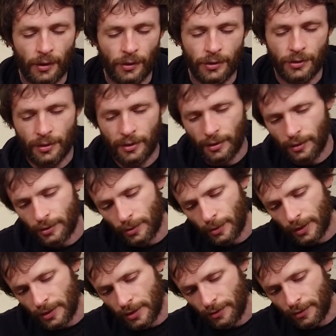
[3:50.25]
looks
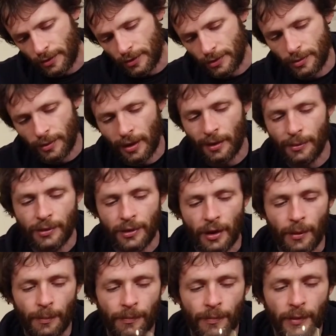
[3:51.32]
quite different as well. But
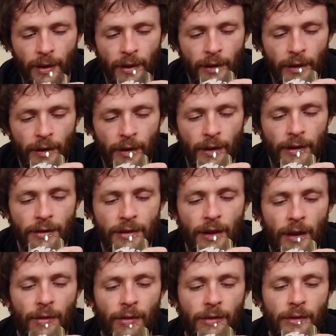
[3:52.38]
let's see
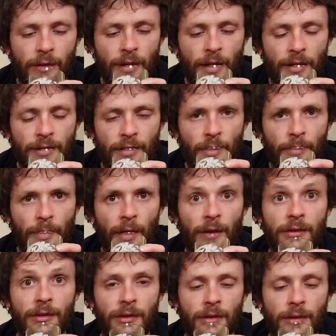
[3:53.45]
how it tastes
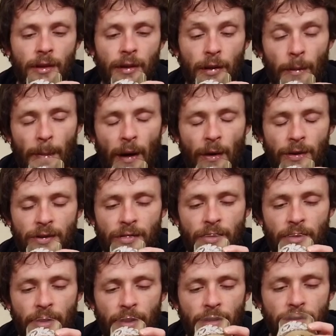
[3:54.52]
in comparison
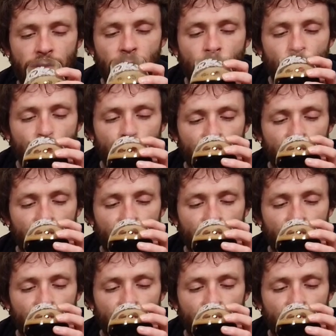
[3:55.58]
to the Guinness.